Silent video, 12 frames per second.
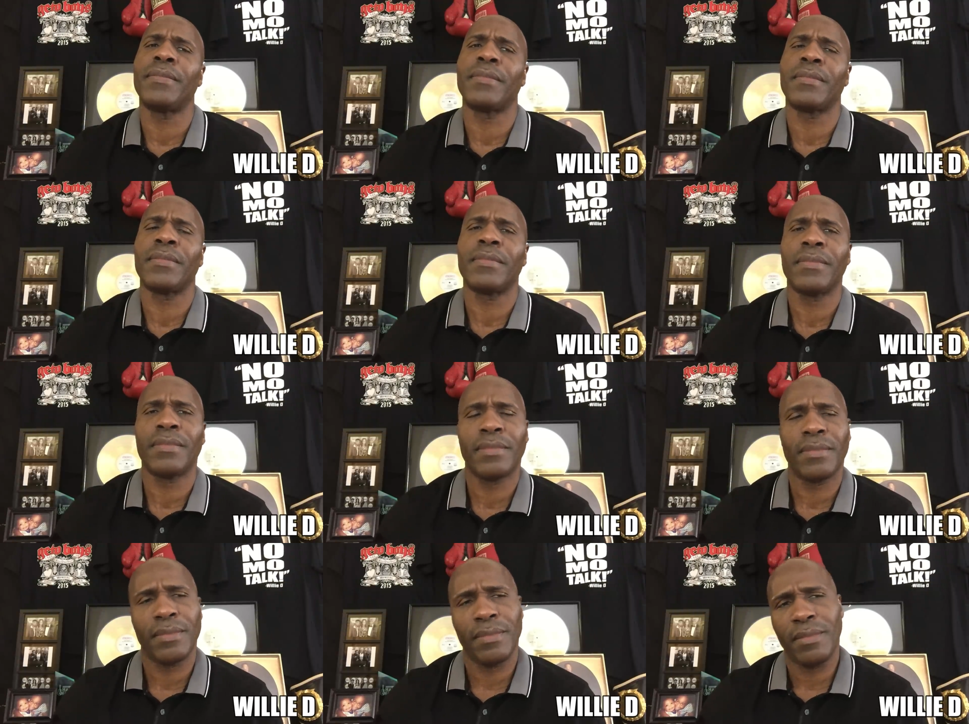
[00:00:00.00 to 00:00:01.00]

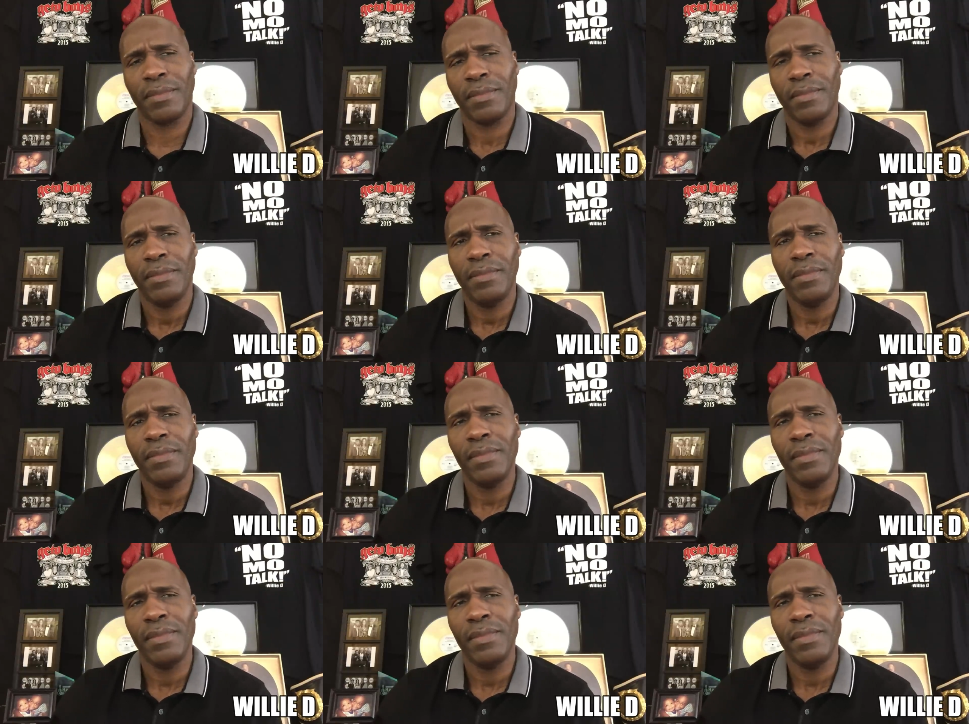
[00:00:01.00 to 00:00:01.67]
Nothing is said.